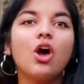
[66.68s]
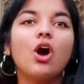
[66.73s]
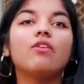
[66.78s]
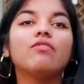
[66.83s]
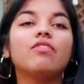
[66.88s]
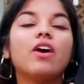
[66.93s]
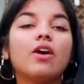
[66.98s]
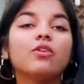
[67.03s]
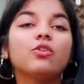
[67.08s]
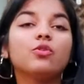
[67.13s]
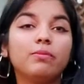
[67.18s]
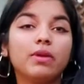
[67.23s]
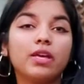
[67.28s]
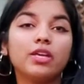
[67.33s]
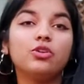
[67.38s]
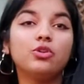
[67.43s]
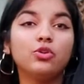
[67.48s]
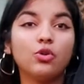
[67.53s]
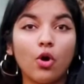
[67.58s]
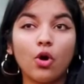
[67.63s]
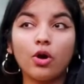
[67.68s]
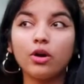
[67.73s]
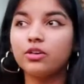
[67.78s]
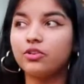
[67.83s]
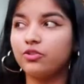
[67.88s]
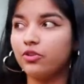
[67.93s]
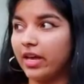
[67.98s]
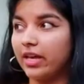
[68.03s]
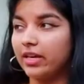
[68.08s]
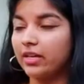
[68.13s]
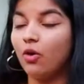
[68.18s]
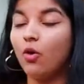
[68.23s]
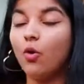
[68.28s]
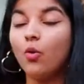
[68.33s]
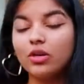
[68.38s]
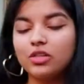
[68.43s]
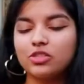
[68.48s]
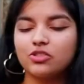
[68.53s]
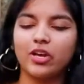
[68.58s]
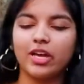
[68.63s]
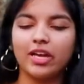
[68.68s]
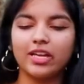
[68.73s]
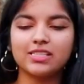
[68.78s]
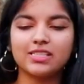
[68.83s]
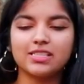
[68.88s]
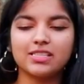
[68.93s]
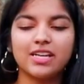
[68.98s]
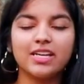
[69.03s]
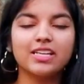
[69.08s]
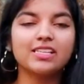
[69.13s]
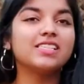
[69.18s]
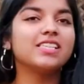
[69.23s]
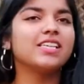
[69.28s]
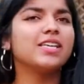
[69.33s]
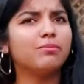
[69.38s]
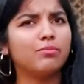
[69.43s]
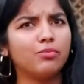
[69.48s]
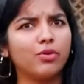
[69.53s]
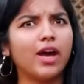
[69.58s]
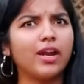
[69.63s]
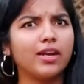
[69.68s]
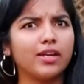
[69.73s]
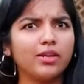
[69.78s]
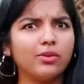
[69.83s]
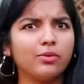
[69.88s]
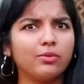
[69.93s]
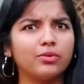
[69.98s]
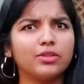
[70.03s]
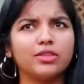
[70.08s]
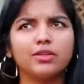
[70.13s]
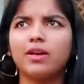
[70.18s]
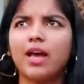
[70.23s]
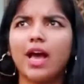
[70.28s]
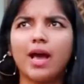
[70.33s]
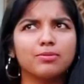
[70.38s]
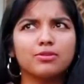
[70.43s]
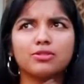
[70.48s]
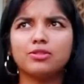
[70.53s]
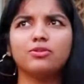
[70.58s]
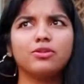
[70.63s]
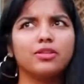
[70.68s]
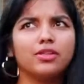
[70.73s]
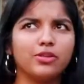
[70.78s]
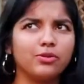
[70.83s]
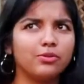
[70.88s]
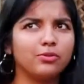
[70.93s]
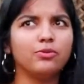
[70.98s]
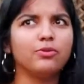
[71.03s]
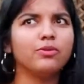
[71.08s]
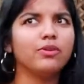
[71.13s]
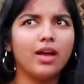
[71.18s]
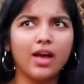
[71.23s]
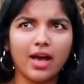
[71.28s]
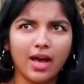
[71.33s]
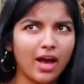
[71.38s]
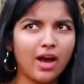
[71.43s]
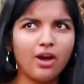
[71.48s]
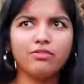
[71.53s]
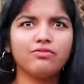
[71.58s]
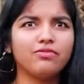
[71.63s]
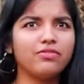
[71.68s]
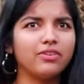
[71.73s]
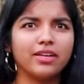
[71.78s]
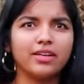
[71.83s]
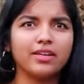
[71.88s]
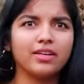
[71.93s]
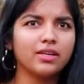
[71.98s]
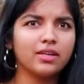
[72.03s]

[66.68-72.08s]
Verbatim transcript: of how to make your old dress seem brand new with an absolute new outfit.